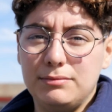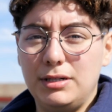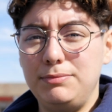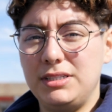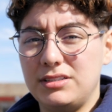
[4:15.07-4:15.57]

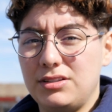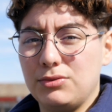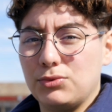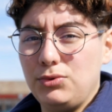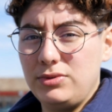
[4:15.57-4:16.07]
But because of the
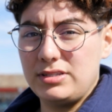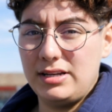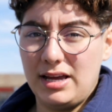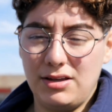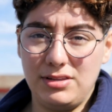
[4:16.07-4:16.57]
rules and
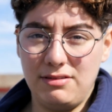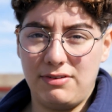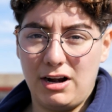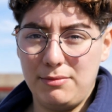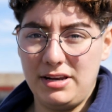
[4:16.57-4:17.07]
how the
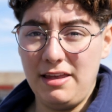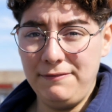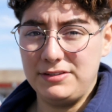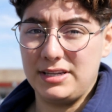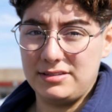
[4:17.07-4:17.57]
environment
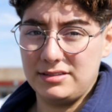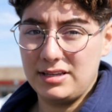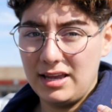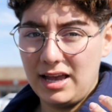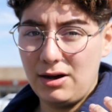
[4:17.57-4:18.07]
emphasizes
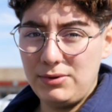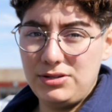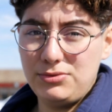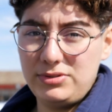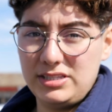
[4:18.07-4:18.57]
how we
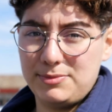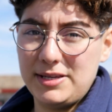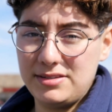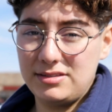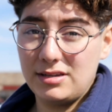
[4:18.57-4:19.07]
use these
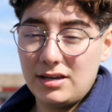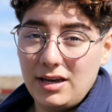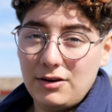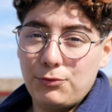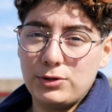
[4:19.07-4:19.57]
spaces,
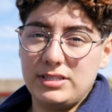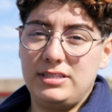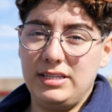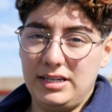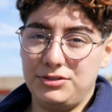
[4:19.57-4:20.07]
it forces
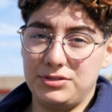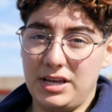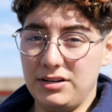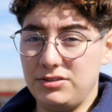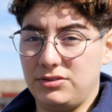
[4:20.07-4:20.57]
teenagers
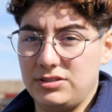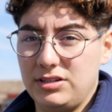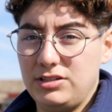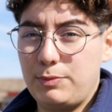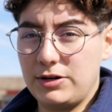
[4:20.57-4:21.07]
and adults
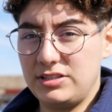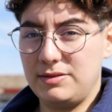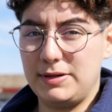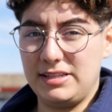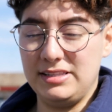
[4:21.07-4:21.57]
to
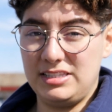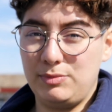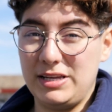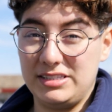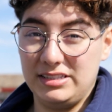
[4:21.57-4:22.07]
participate in the
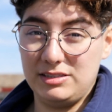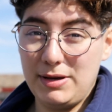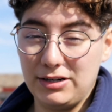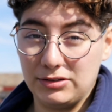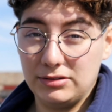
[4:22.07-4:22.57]
space in this
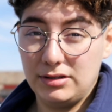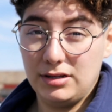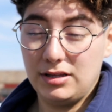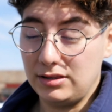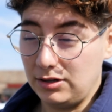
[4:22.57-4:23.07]
manner,
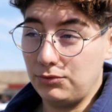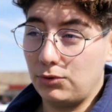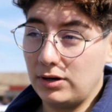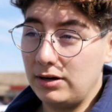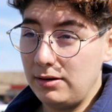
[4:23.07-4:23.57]

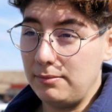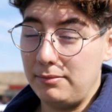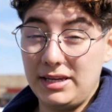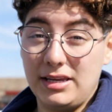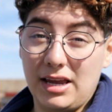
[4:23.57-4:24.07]
therefore
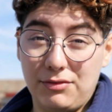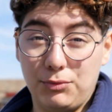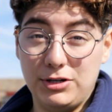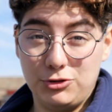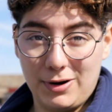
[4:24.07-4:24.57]
making
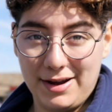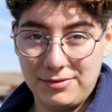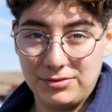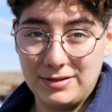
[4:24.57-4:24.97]
everyone drive.